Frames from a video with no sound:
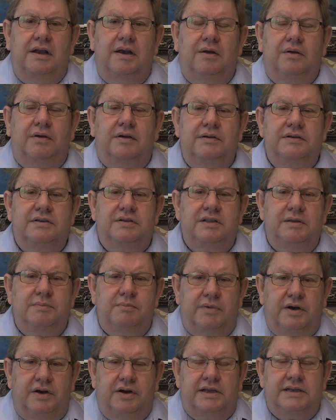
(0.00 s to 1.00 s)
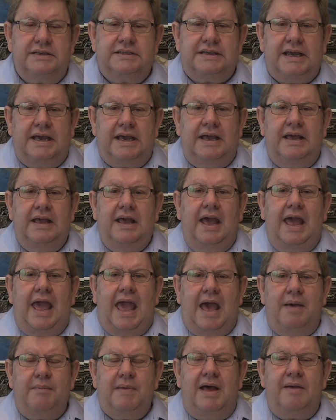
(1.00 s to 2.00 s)
look into the mirror and say,
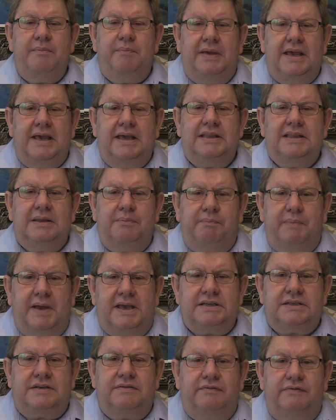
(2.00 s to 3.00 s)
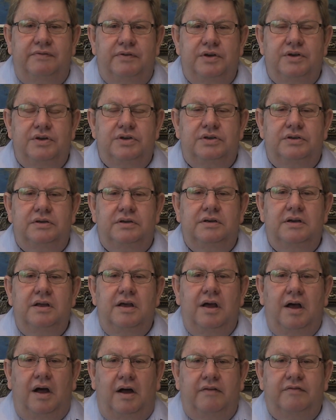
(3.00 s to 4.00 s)
am I being the best version
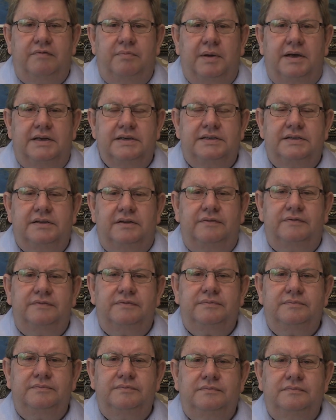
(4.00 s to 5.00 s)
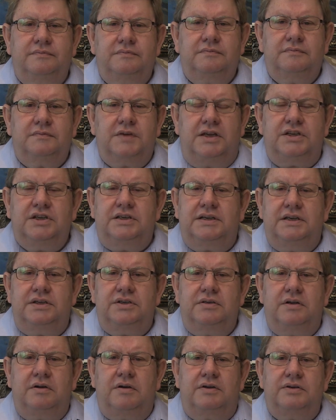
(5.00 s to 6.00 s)
of myself? And she said,
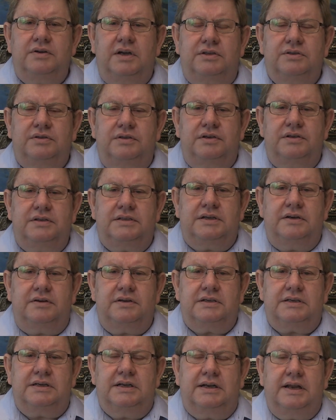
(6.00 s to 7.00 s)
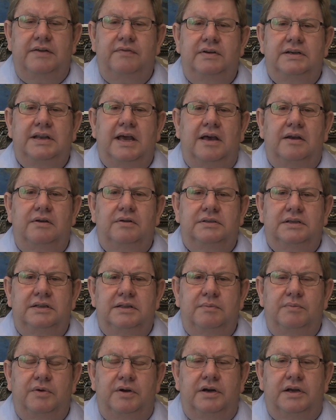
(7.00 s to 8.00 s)
you know, Andre, I took you seriously. And every day I looked in
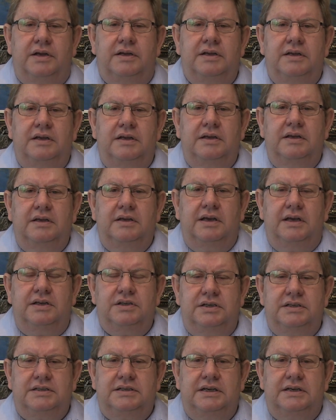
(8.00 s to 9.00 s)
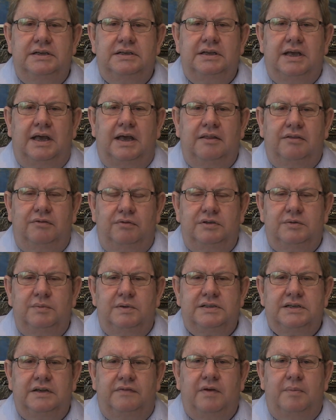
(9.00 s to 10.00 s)
the mirror and she said, I thought to
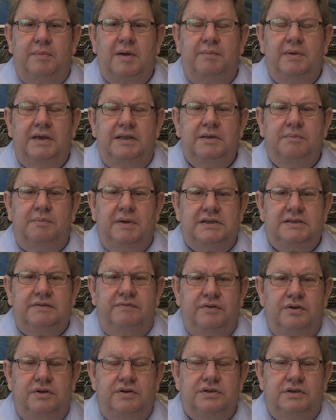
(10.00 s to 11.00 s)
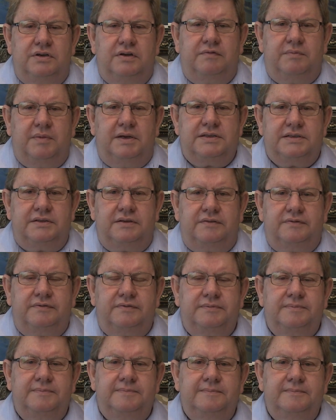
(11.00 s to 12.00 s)
myself, am I being the best version of
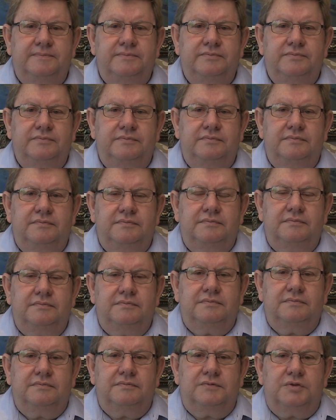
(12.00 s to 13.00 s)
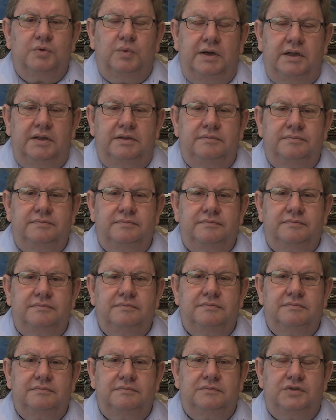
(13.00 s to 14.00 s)
myself? Well,
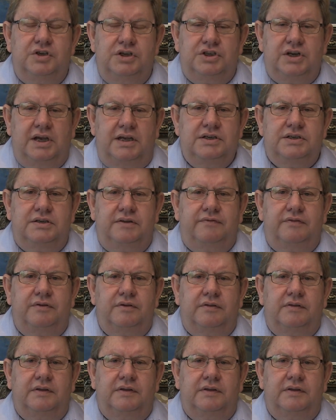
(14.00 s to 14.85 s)
she changed a few